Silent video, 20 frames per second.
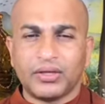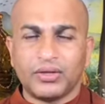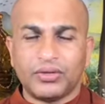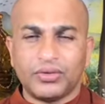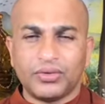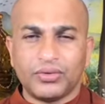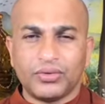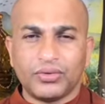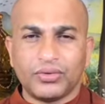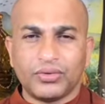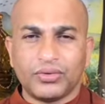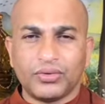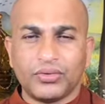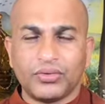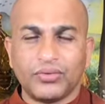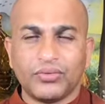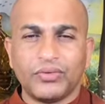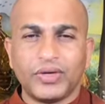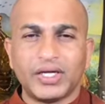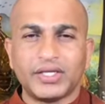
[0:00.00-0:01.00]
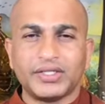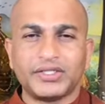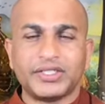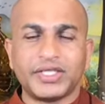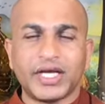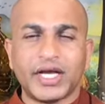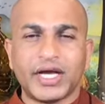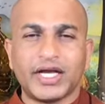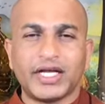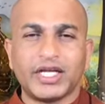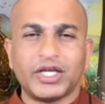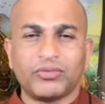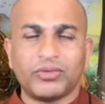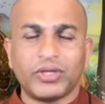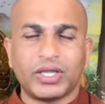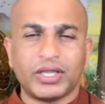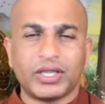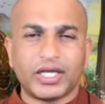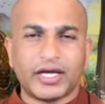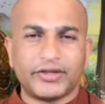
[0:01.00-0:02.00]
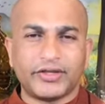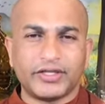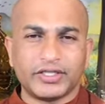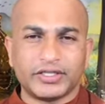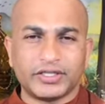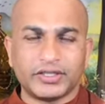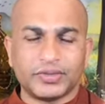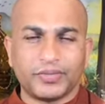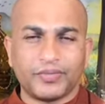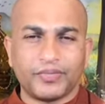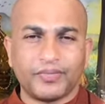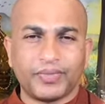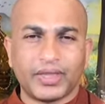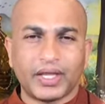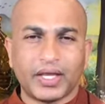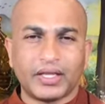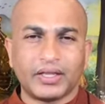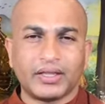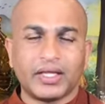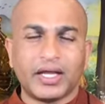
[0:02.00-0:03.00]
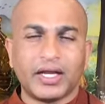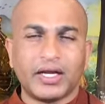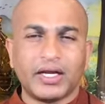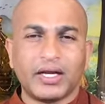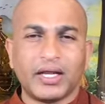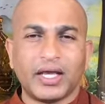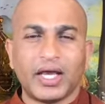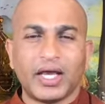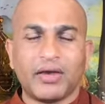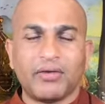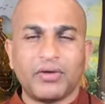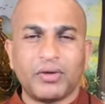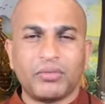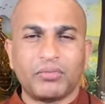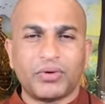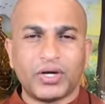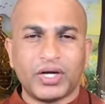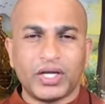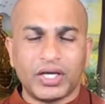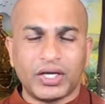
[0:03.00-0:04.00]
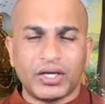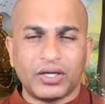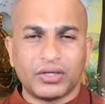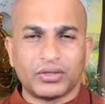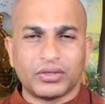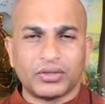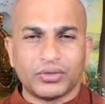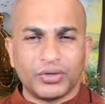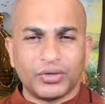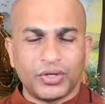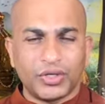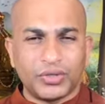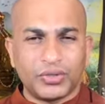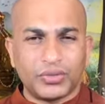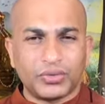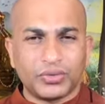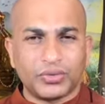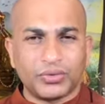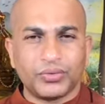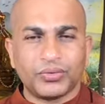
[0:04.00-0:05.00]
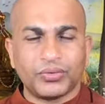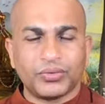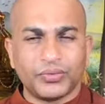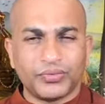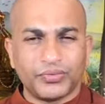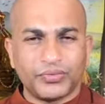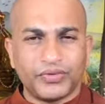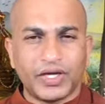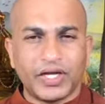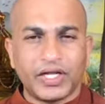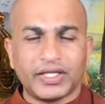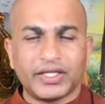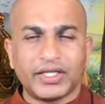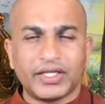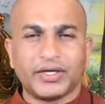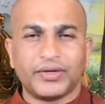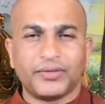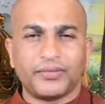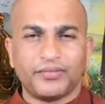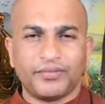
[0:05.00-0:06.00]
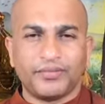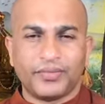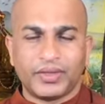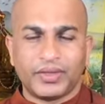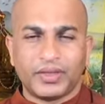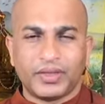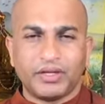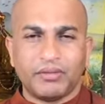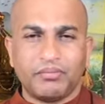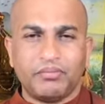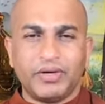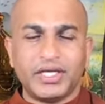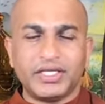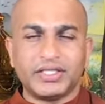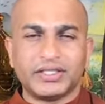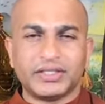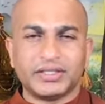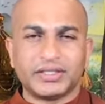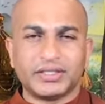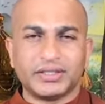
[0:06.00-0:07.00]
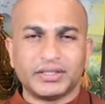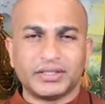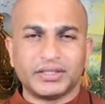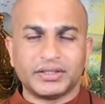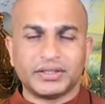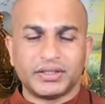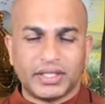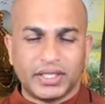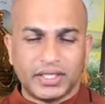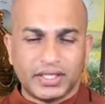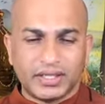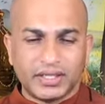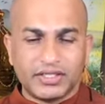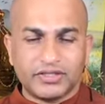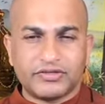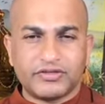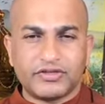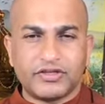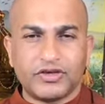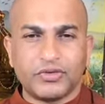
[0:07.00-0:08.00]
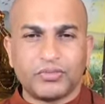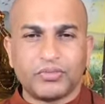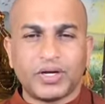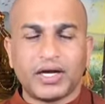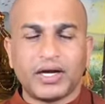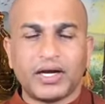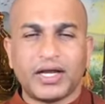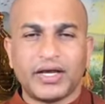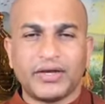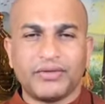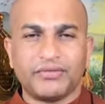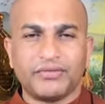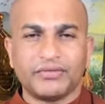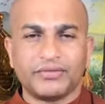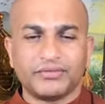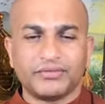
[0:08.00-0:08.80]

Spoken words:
you will share it with others. And then everybody going to feel the bliss in this human life.